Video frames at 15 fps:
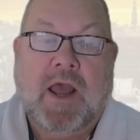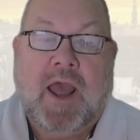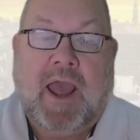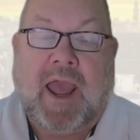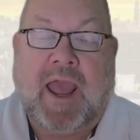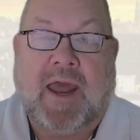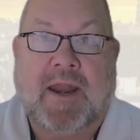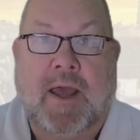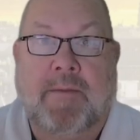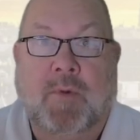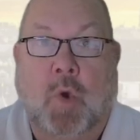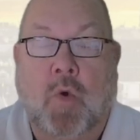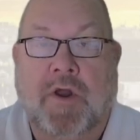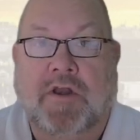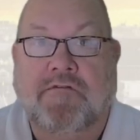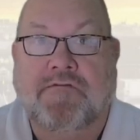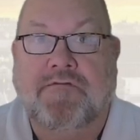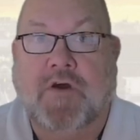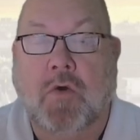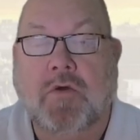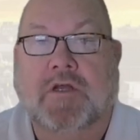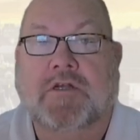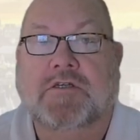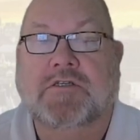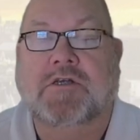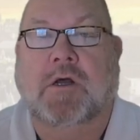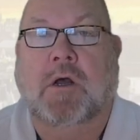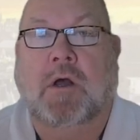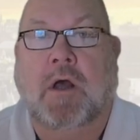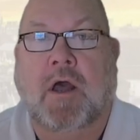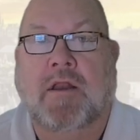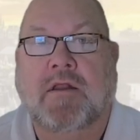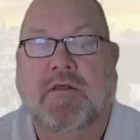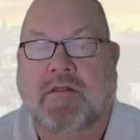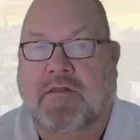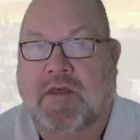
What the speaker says: And I'm going to focus on